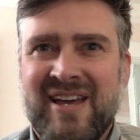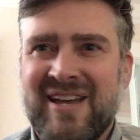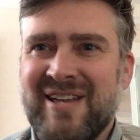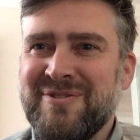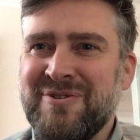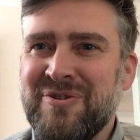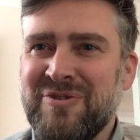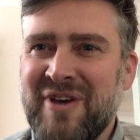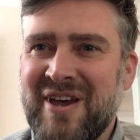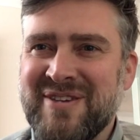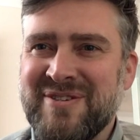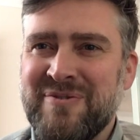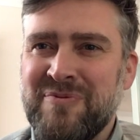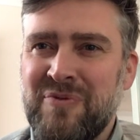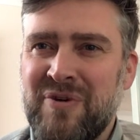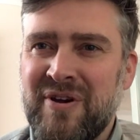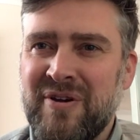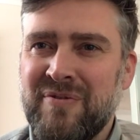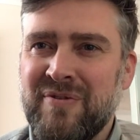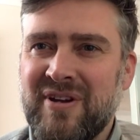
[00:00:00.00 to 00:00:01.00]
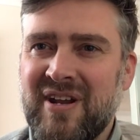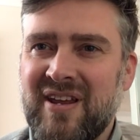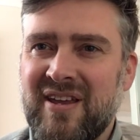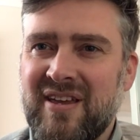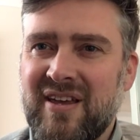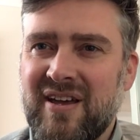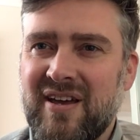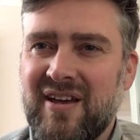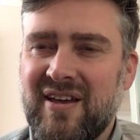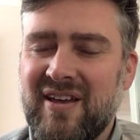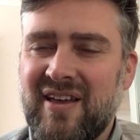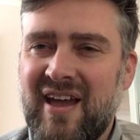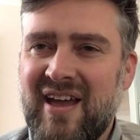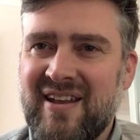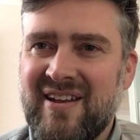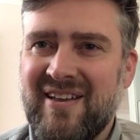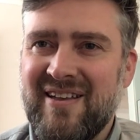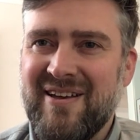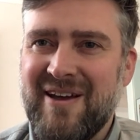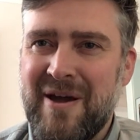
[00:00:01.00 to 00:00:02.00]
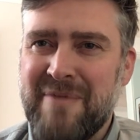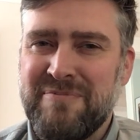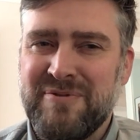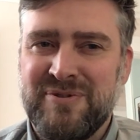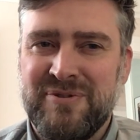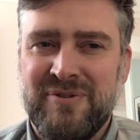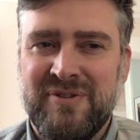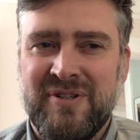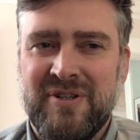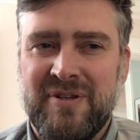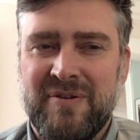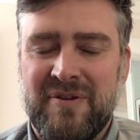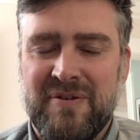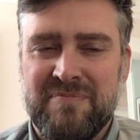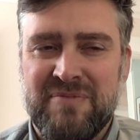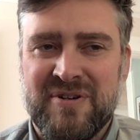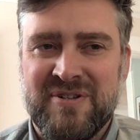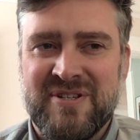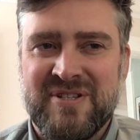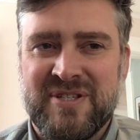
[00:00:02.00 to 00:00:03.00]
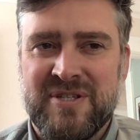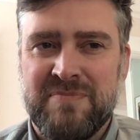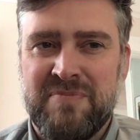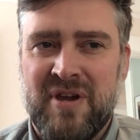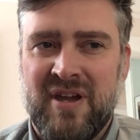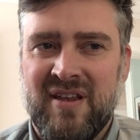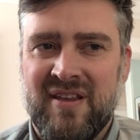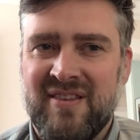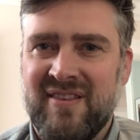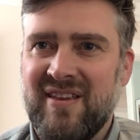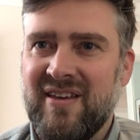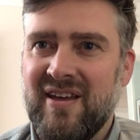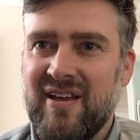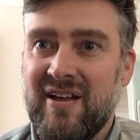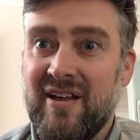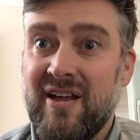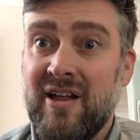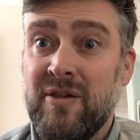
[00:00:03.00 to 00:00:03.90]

in 2001 when I uh, had an opportunity to participate in the uh,